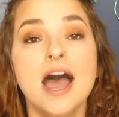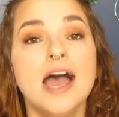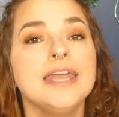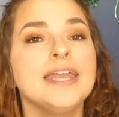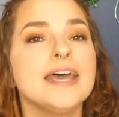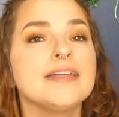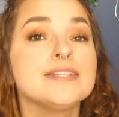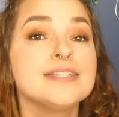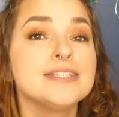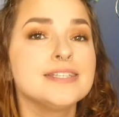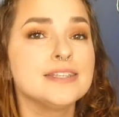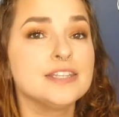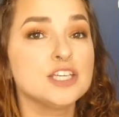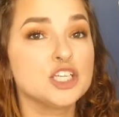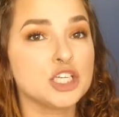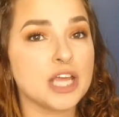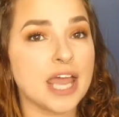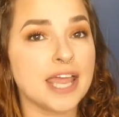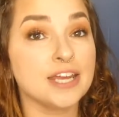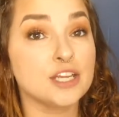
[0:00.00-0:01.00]
Now this is in the
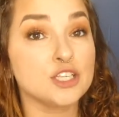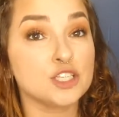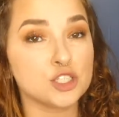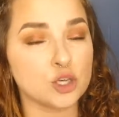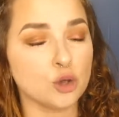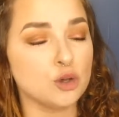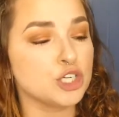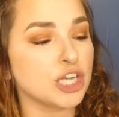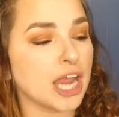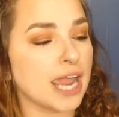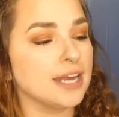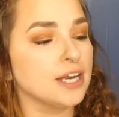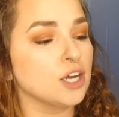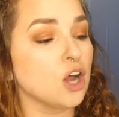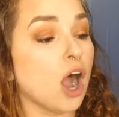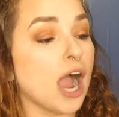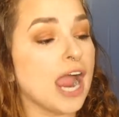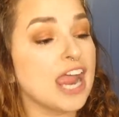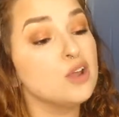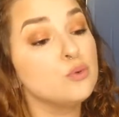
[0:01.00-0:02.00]
shade So Jaded.
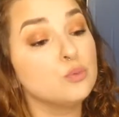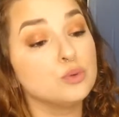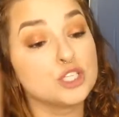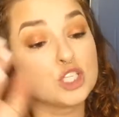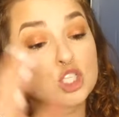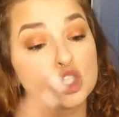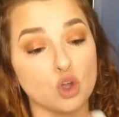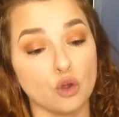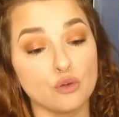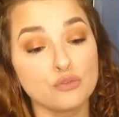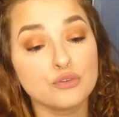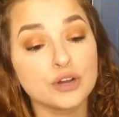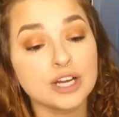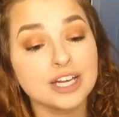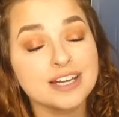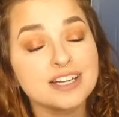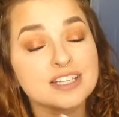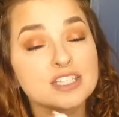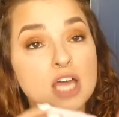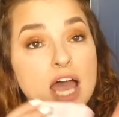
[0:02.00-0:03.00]
I was so
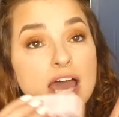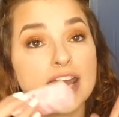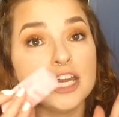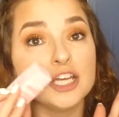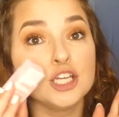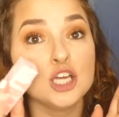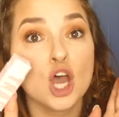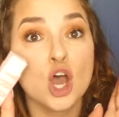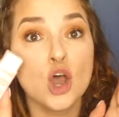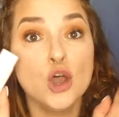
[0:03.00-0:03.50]
freaking excited.